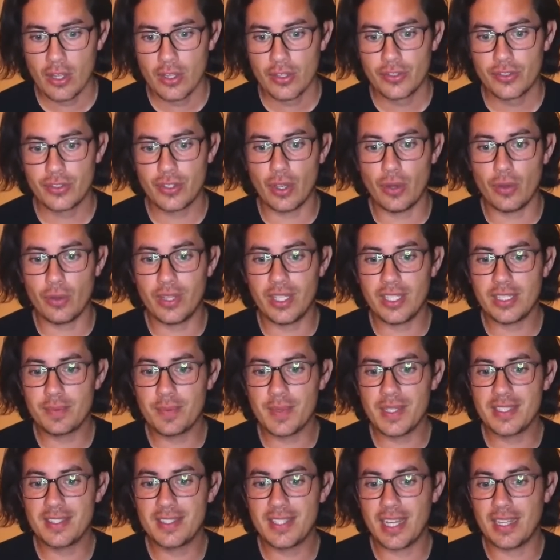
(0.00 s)
So this
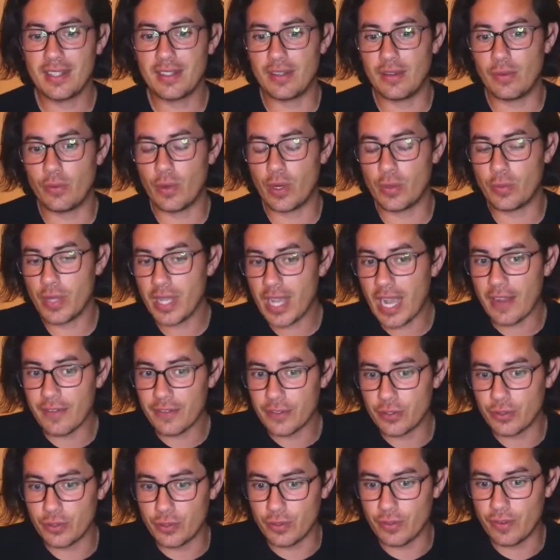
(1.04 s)
means that what we have
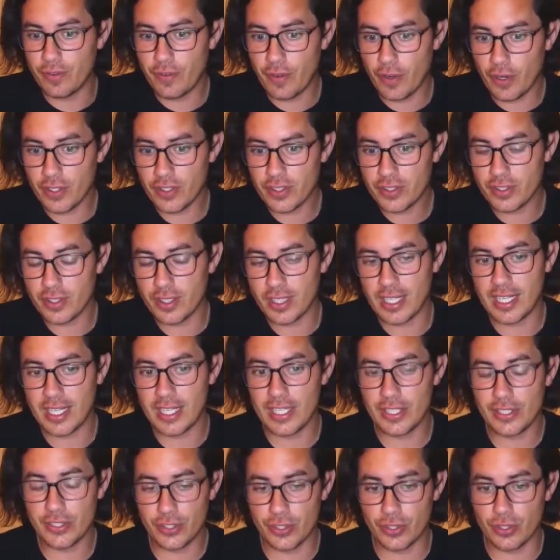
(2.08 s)
to do first
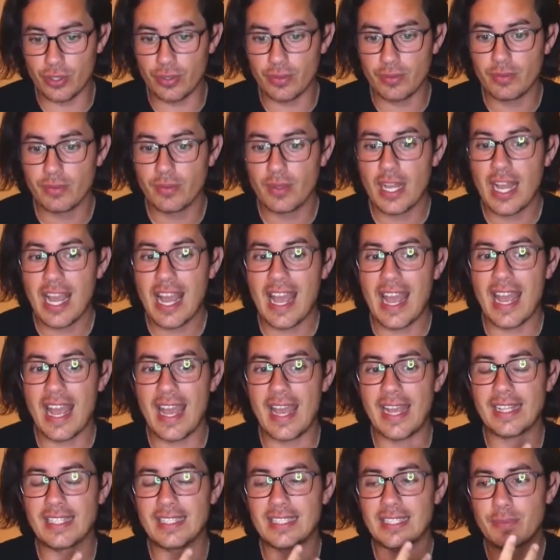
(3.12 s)
is to
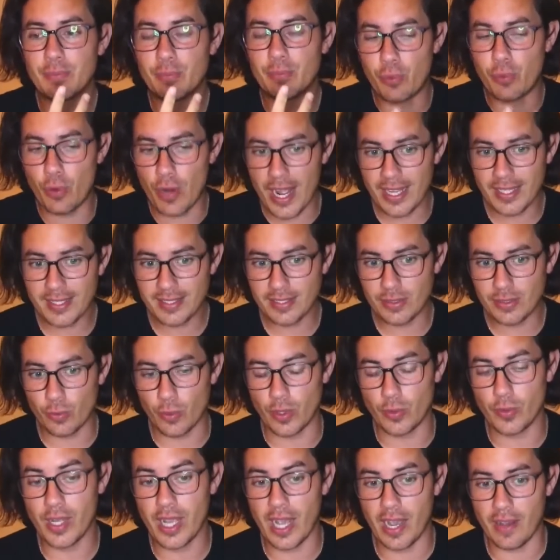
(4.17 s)
express
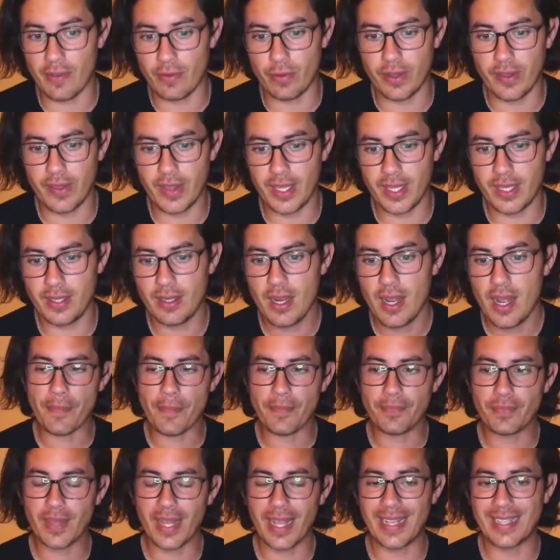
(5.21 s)
what we have within,
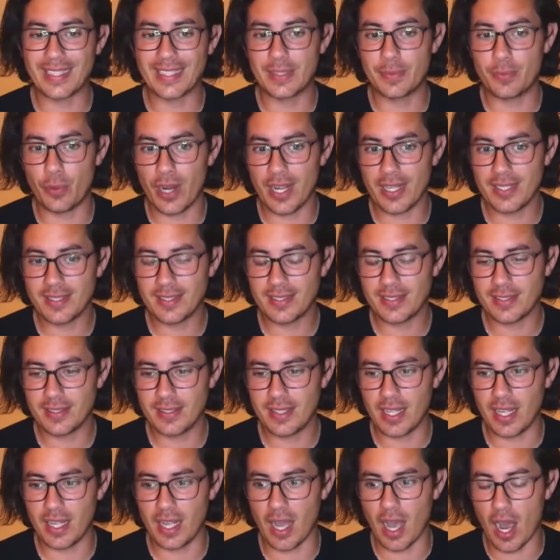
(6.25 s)
express
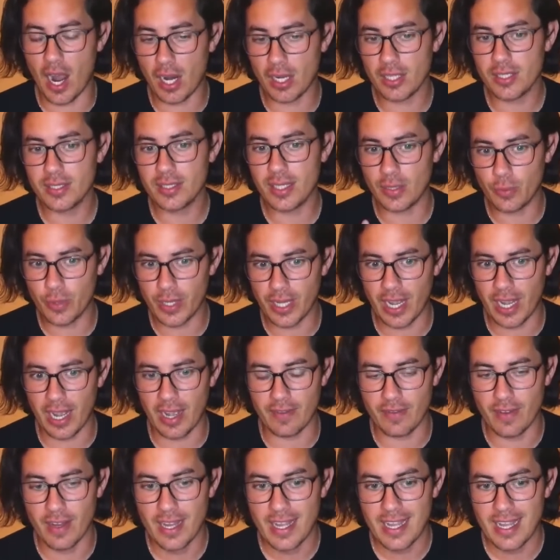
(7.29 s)
the art that we
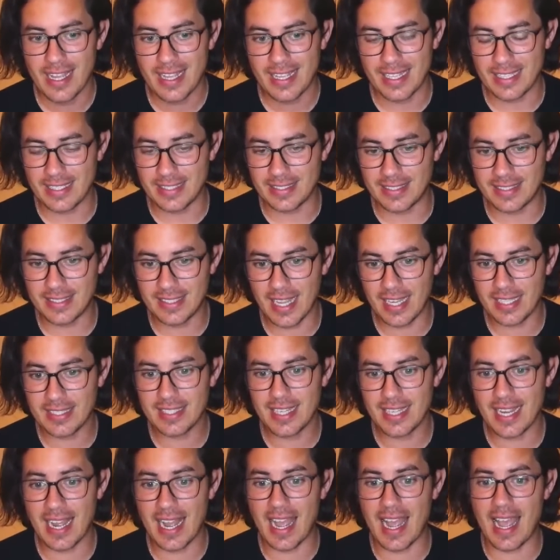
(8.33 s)
have
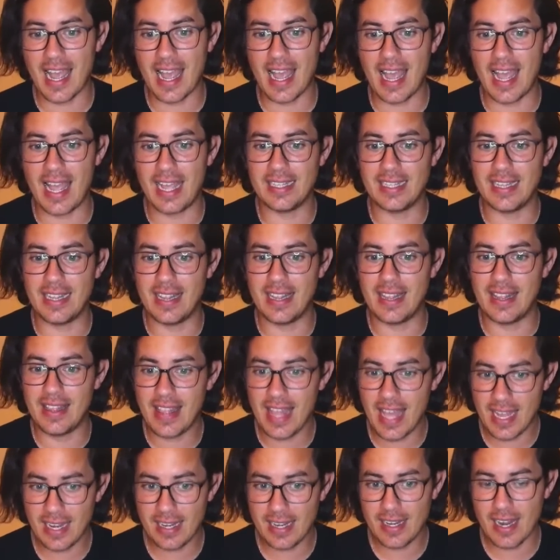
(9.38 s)
inside, and
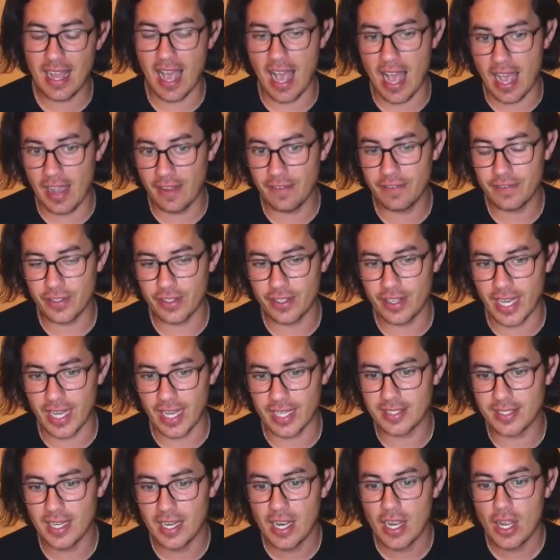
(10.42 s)
then after
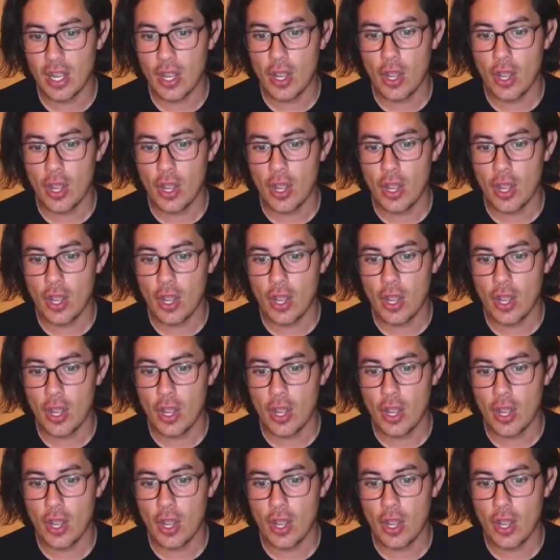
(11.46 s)
that,